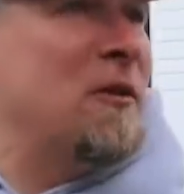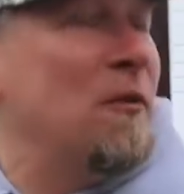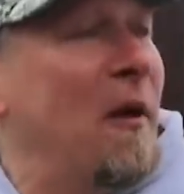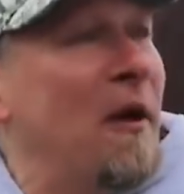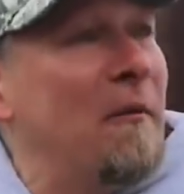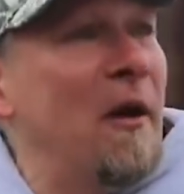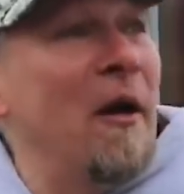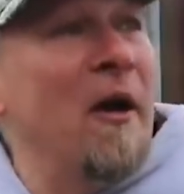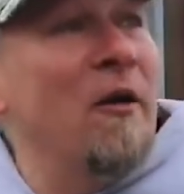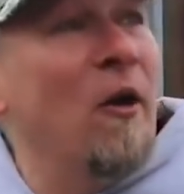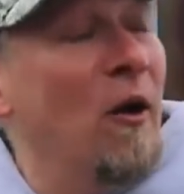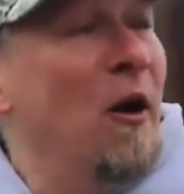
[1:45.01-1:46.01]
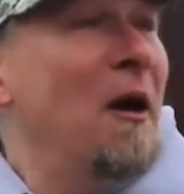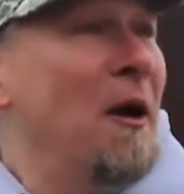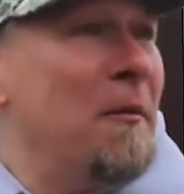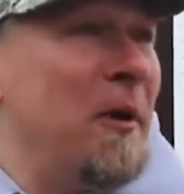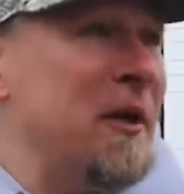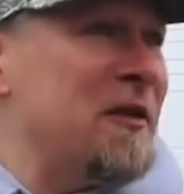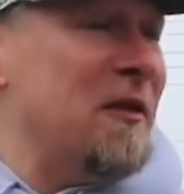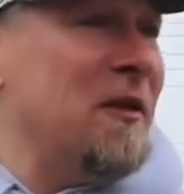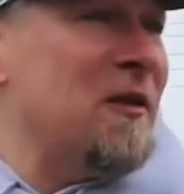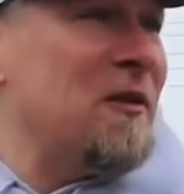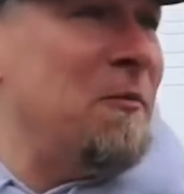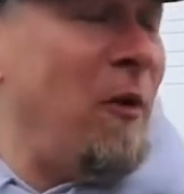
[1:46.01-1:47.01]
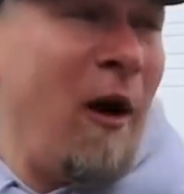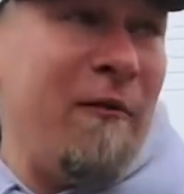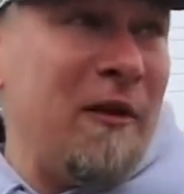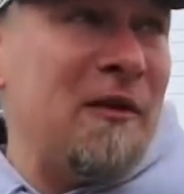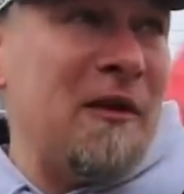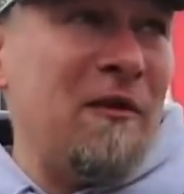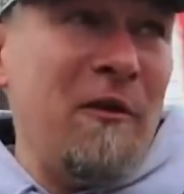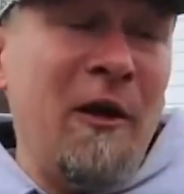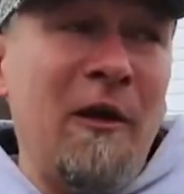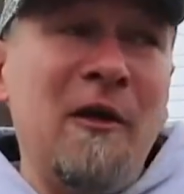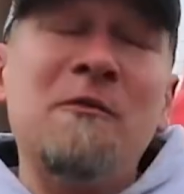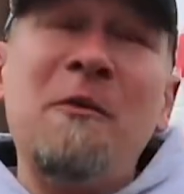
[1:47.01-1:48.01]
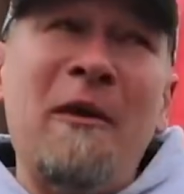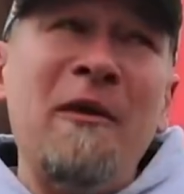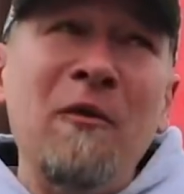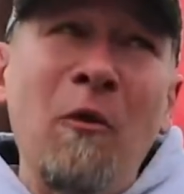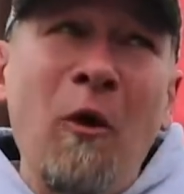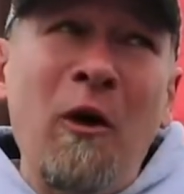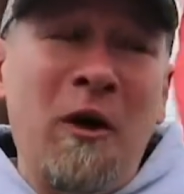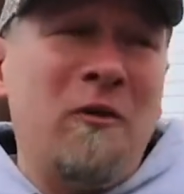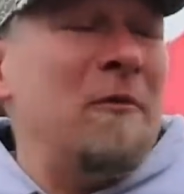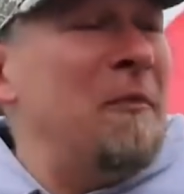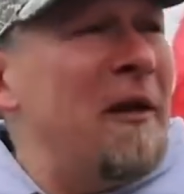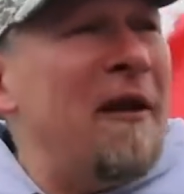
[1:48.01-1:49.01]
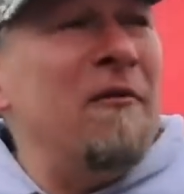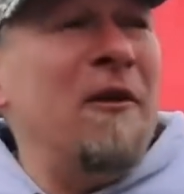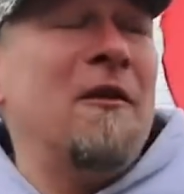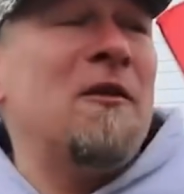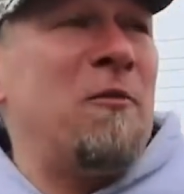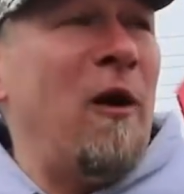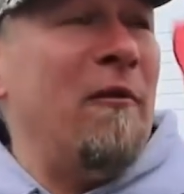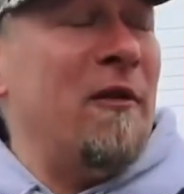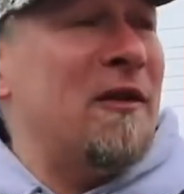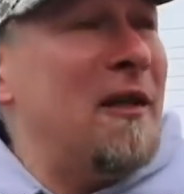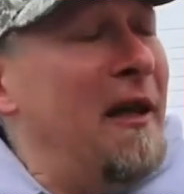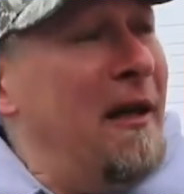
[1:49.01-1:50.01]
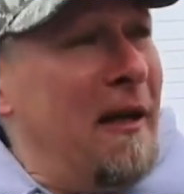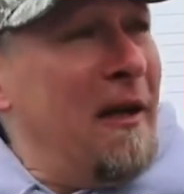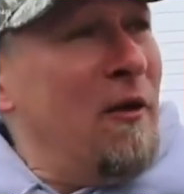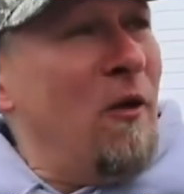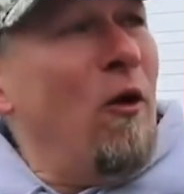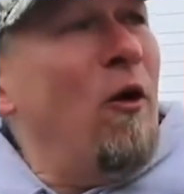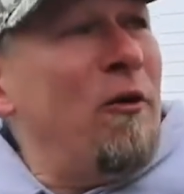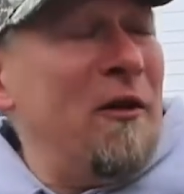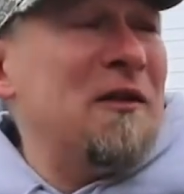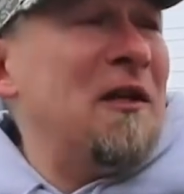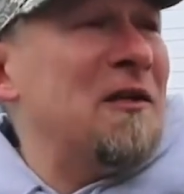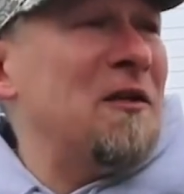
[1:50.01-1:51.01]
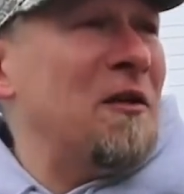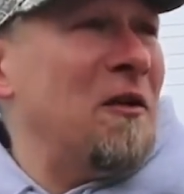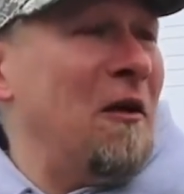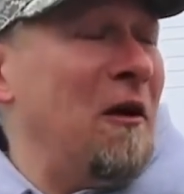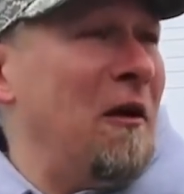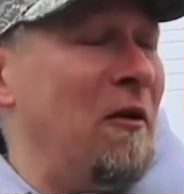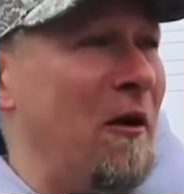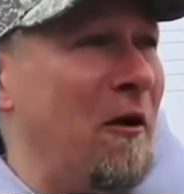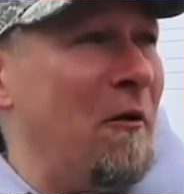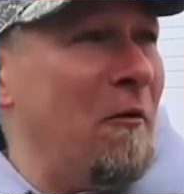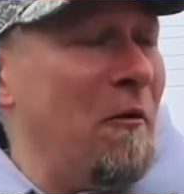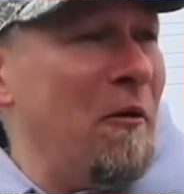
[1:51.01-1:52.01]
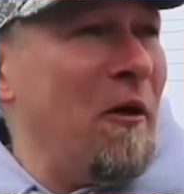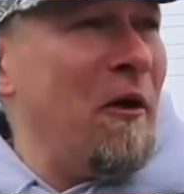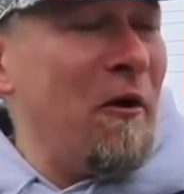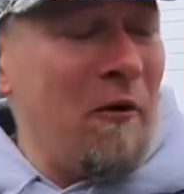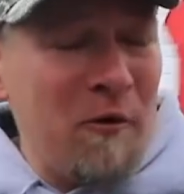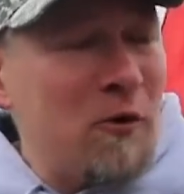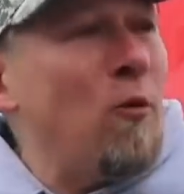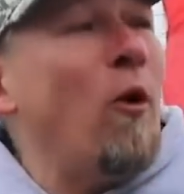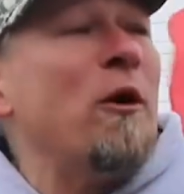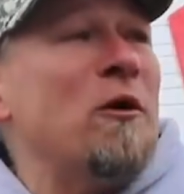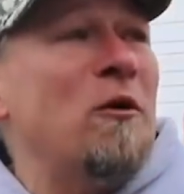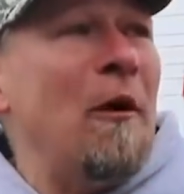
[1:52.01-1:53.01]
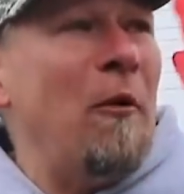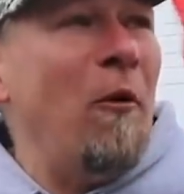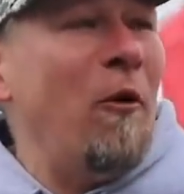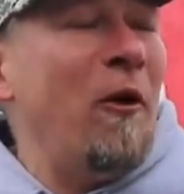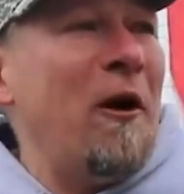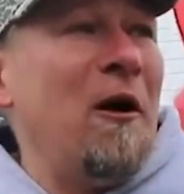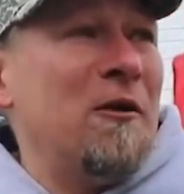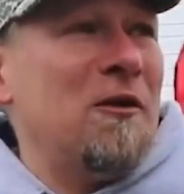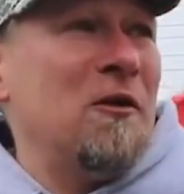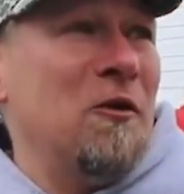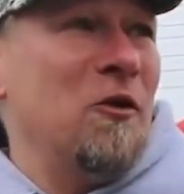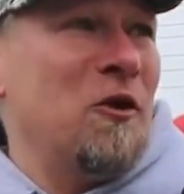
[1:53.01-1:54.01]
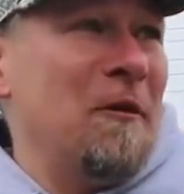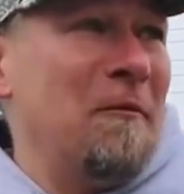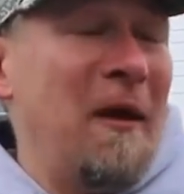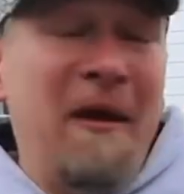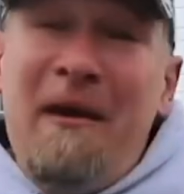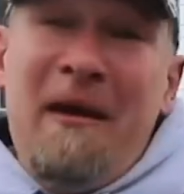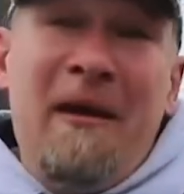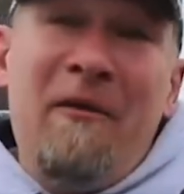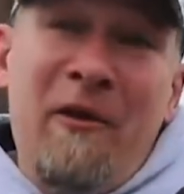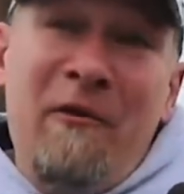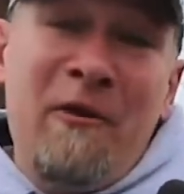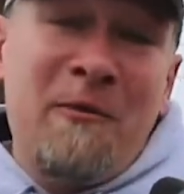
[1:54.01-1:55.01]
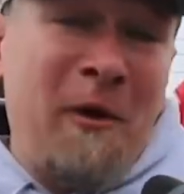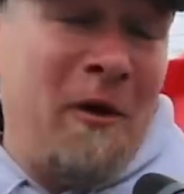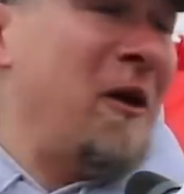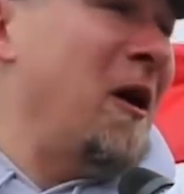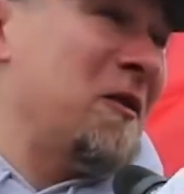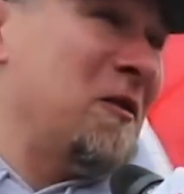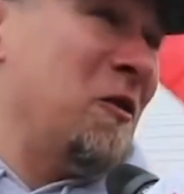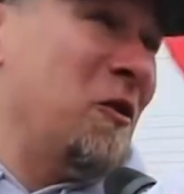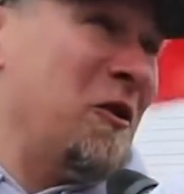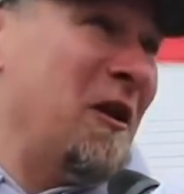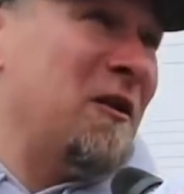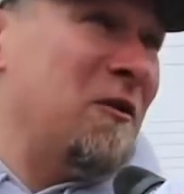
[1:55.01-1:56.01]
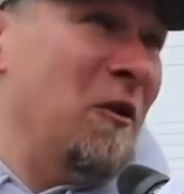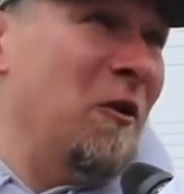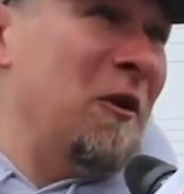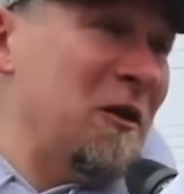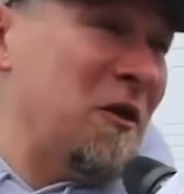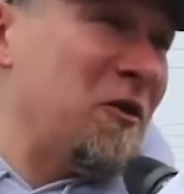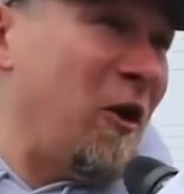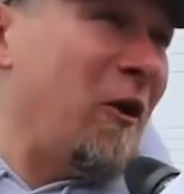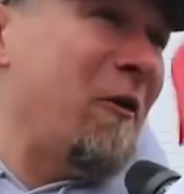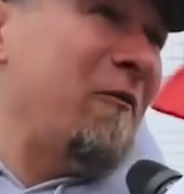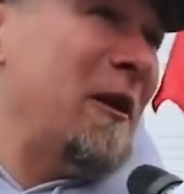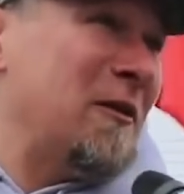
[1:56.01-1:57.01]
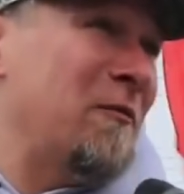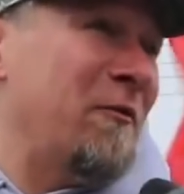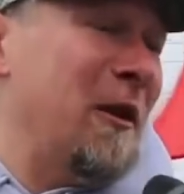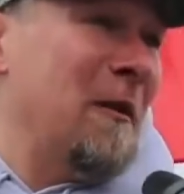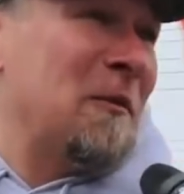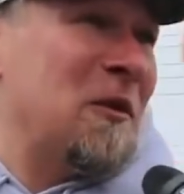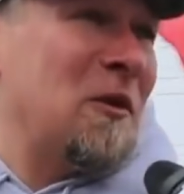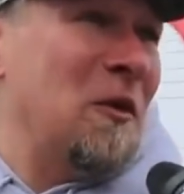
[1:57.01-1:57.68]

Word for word: As you may or may not know, police in this province, at the very least, I think the whole country, but definitely in this province, in their oath, it says that they're, they're sworn to uphold the Constitution. And the very first part of the Constitution, as you know, is the Charter of Rights and Freedoms.